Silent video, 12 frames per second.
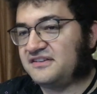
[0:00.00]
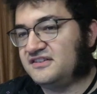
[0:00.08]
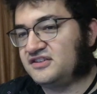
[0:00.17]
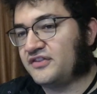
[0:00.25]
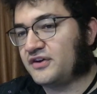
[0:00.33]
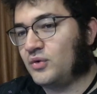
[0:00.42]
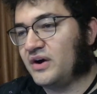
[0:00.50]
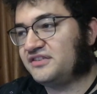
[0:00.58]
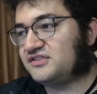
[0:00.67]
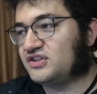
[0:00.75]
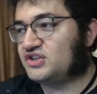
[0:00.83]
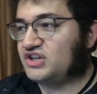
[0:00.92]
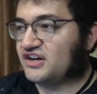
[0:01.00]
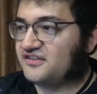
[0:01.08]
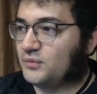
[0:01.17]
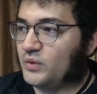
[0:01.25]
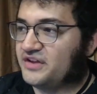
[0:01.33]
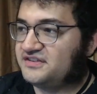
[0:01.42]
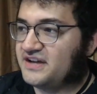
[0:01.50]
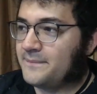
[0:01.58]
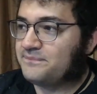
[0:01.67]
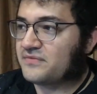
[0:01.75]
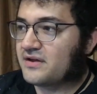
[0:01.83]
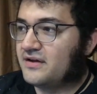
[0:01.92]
each other questions, share some wisdom.